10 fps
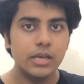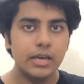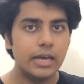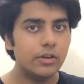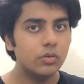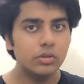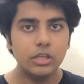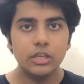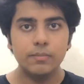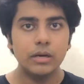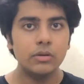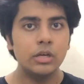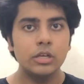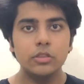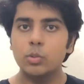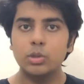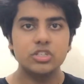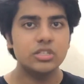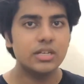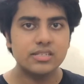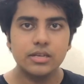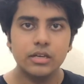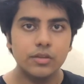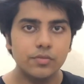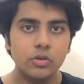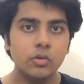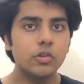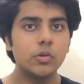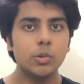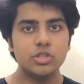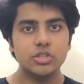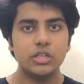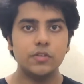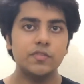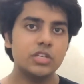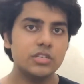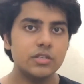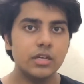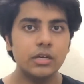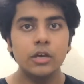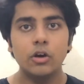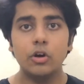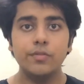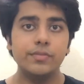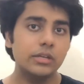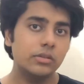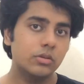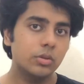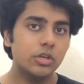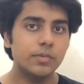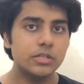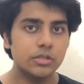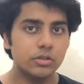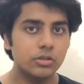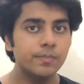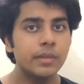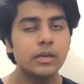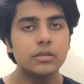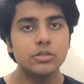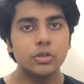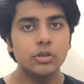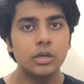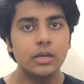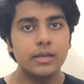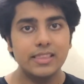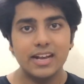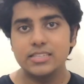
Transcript: and don't think about the question that's ahead of you, or the question that you've just done or you've done 30 minutes ago. So that's